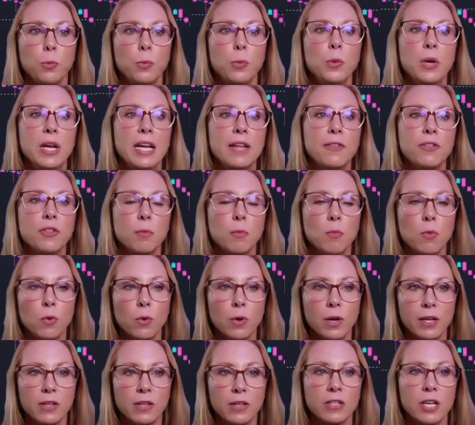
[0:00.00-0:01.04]
the
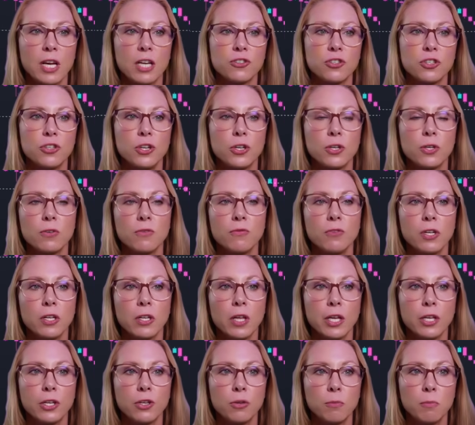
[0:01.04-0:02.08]
morning session, you can feel
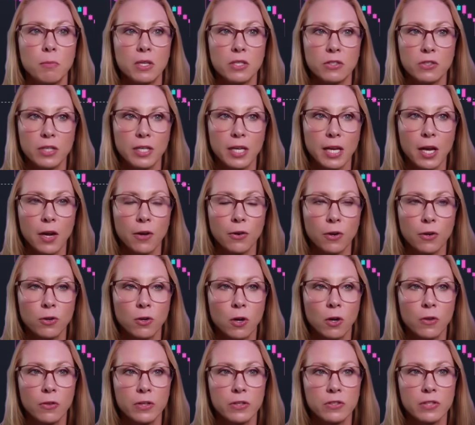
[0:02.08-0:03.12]
like you're missing out on
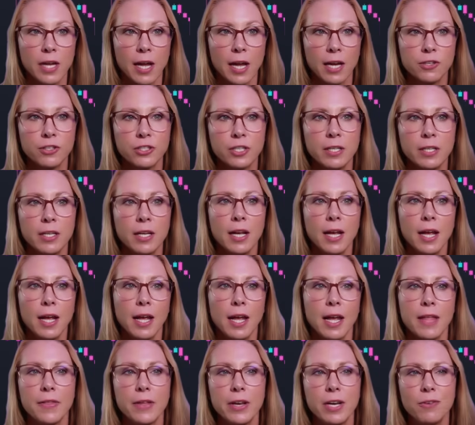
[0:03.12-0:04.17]
all this action.
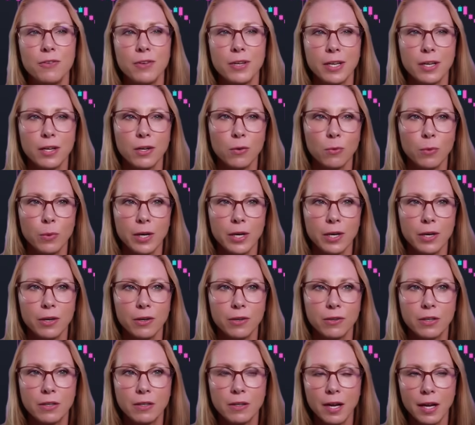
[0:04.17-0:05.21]
And then if you get a
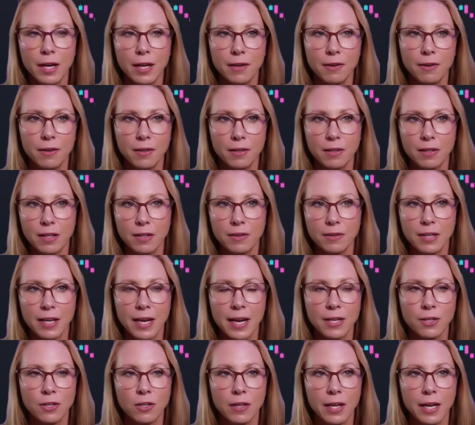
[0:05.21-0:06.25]
weird
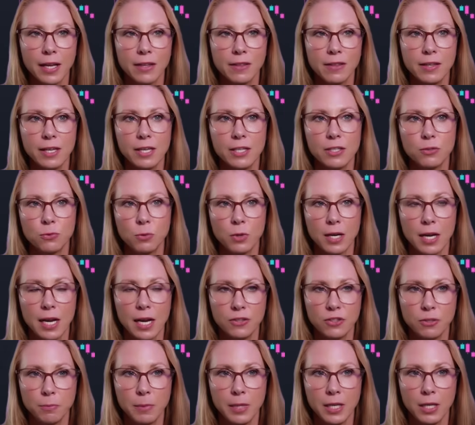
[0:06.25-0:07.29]
candle like this, what
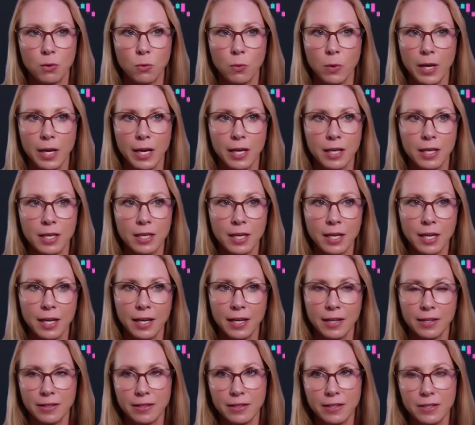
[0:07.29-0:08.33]
has a big wick,
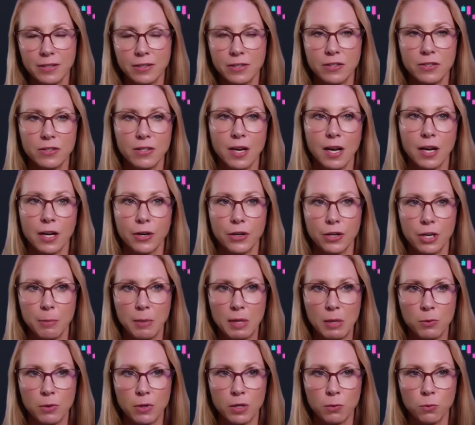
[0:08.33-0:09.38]
this is not going to
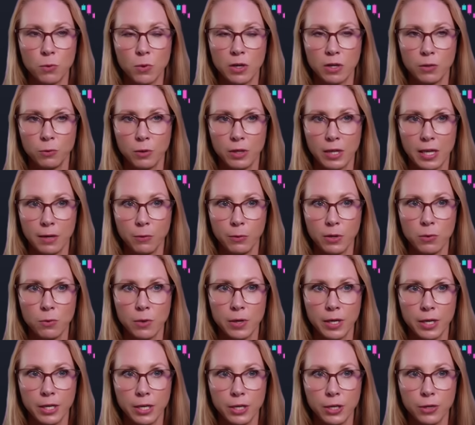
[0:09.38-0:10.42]
be one that we
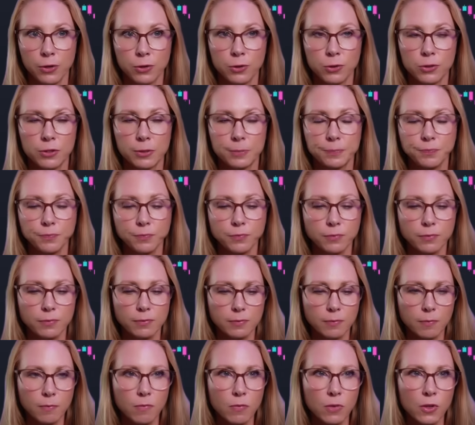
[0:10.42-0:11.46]
want to use.
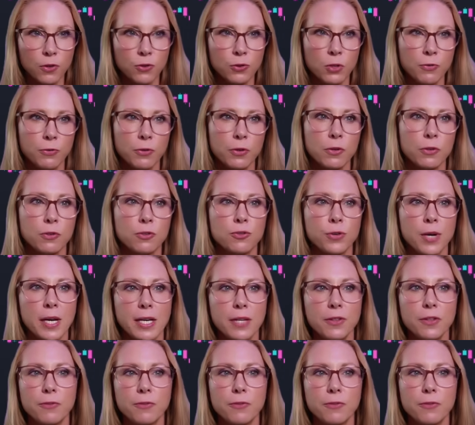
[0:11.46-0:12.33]
So if you're trading the